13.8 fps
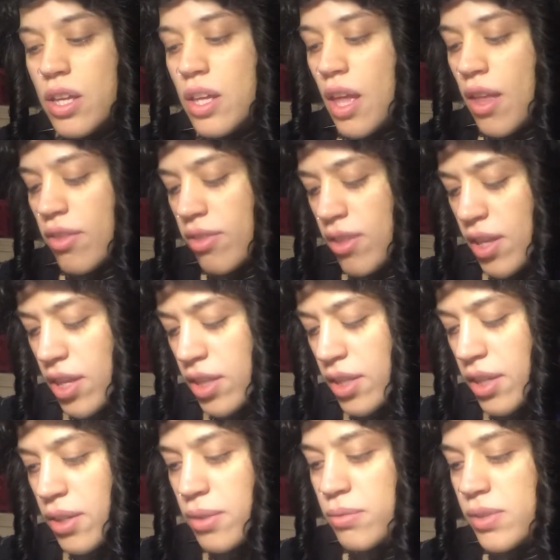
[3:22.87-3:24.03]
and then
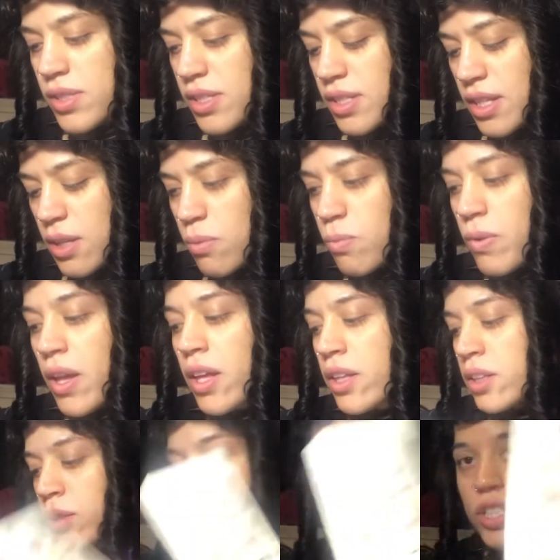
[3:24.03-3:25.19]
there was the
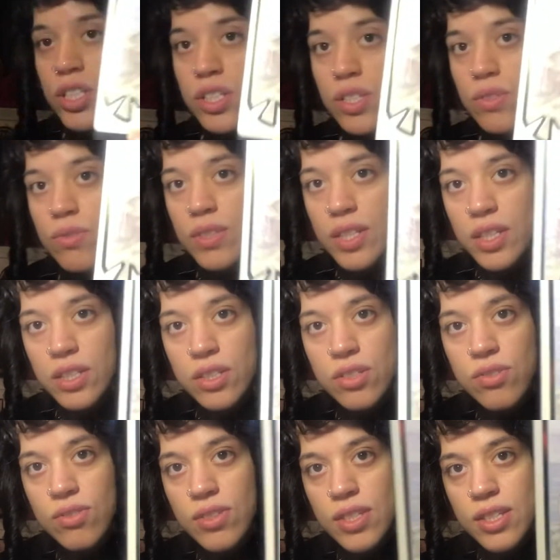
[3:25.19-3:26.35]
Well, which is unique
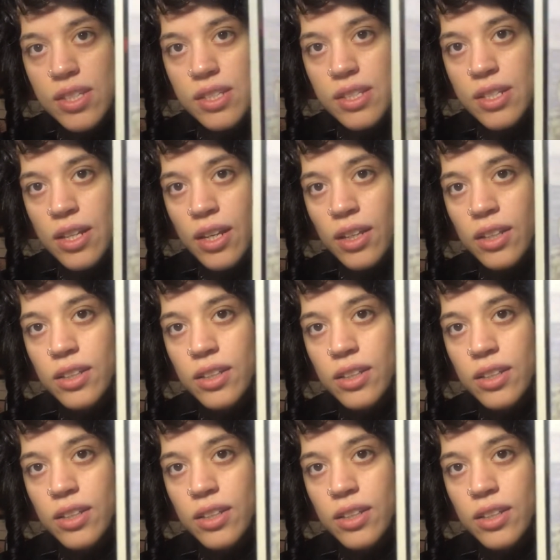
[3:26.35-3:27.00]
to this deck,